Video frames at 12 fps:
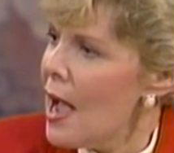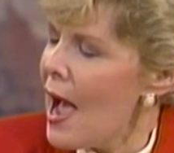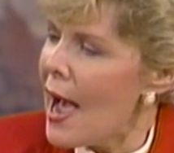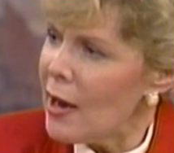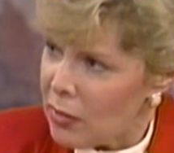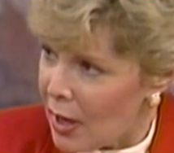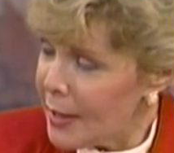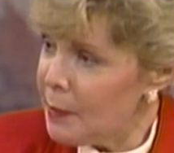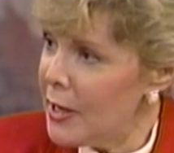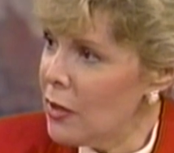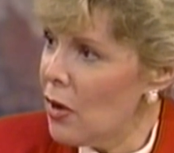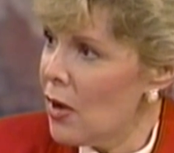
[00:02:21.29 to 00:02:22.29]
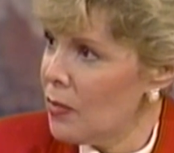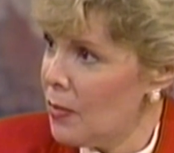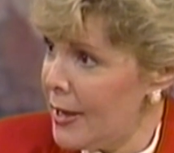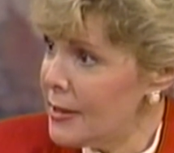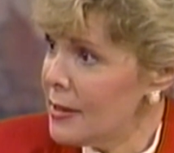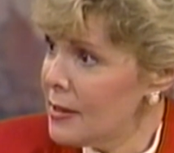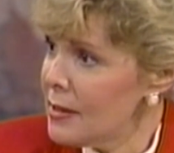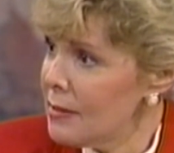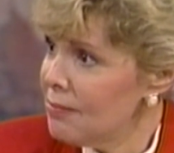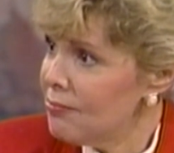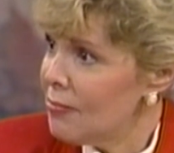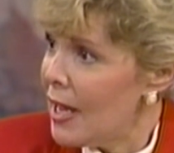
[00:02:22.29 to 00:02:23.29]
I don't like being called a racist.
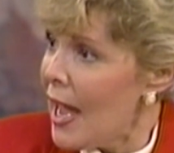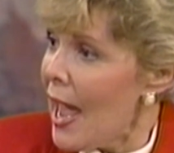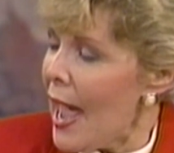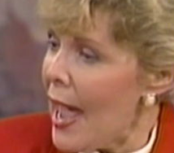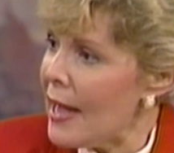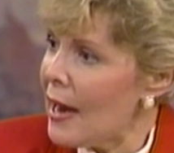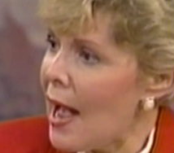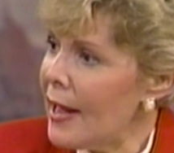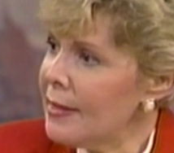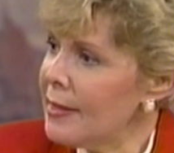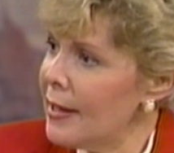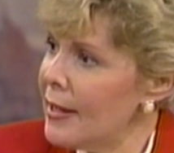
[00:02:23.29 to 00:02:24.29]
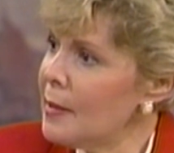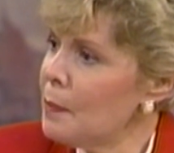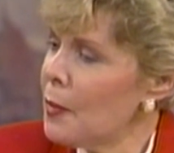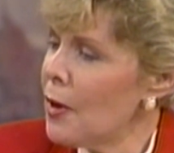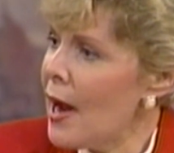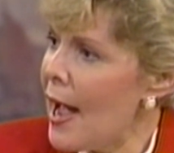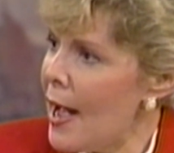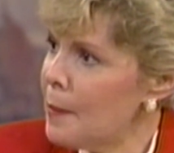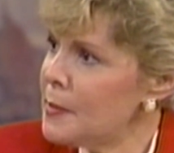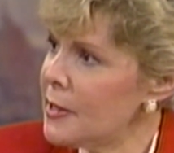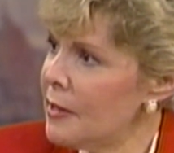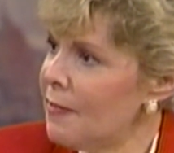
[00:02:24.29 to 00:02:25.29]
And I think
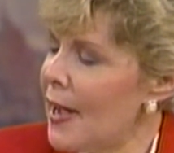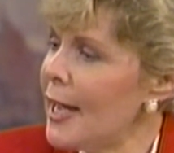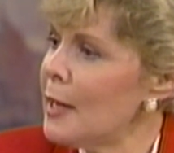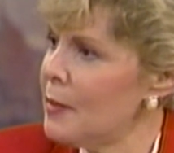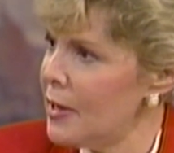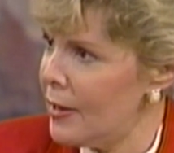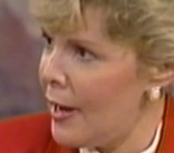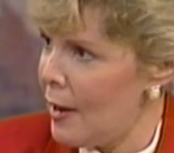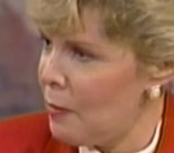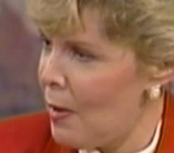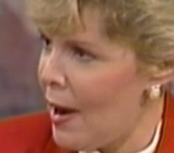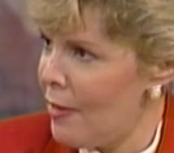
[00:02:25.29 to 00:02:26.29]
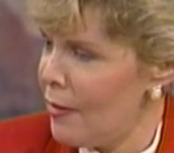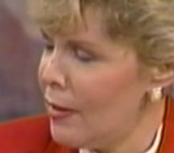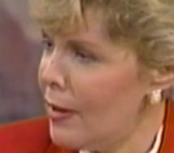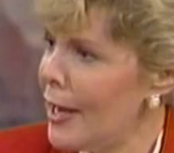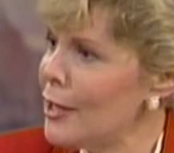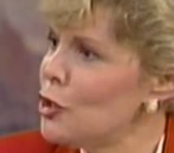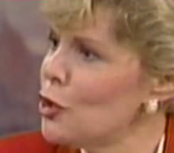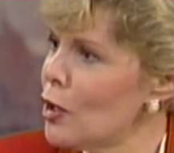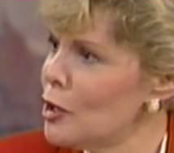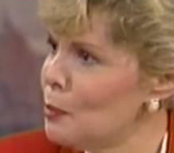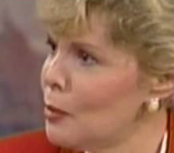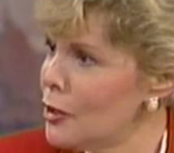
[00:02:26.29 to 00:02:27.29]
perhaps if I had been Dan Rather and
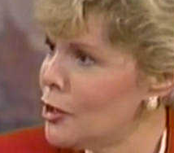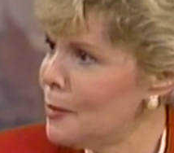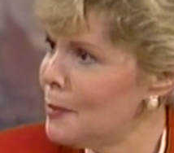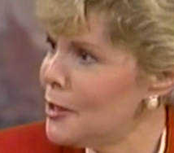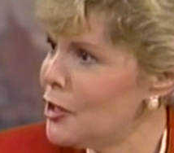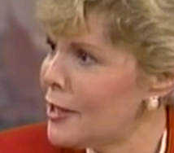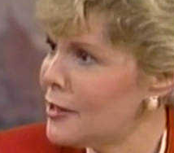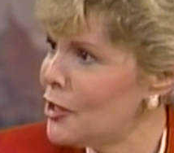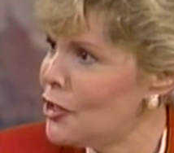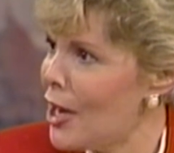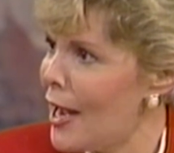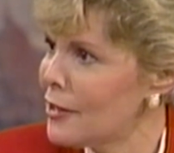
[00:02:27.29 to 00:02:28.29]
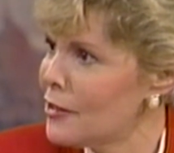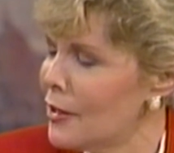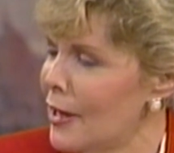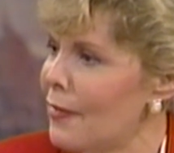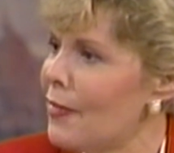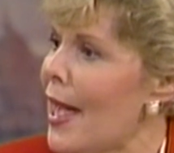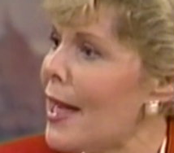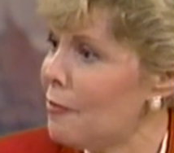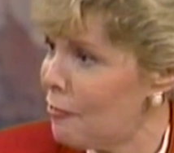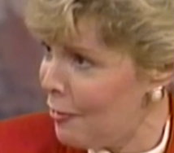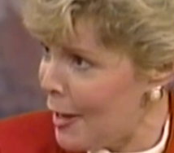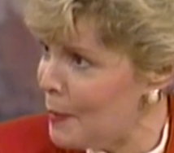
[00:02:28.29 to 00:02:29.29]
George Bush had been Jesse Jackson and
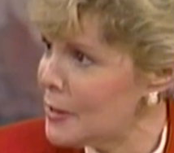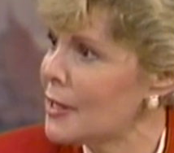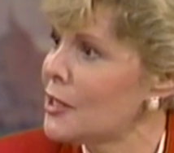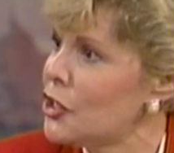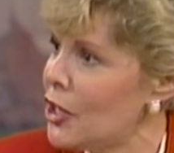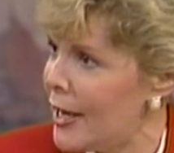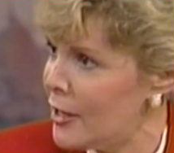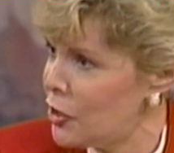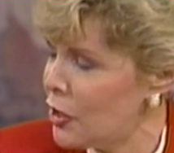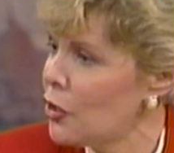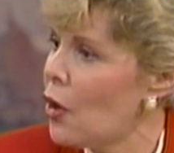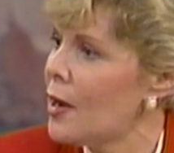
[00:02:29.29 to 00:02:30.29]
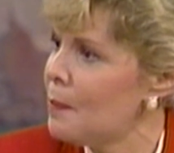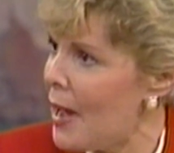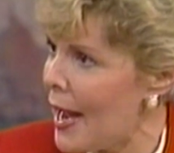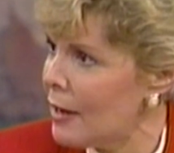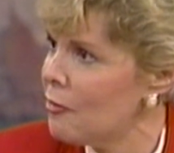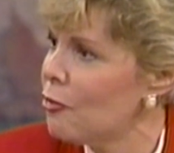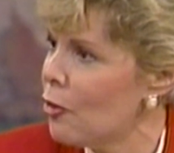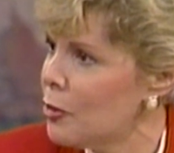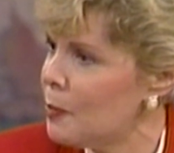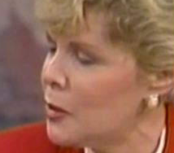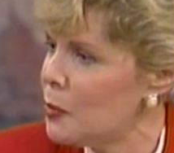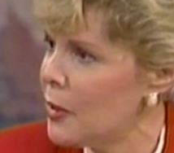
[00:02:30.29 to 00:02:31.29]
that famous exchange had gone back and
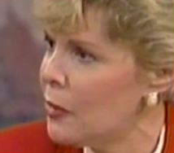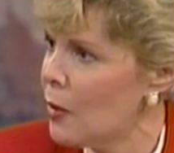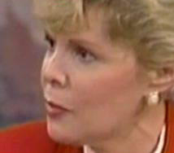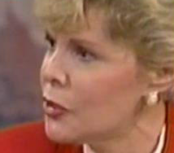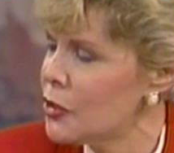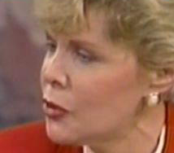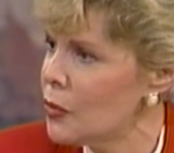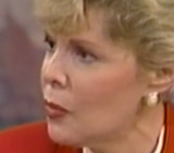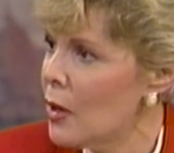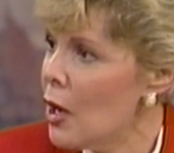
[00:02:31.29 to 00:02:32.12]
forth between those two,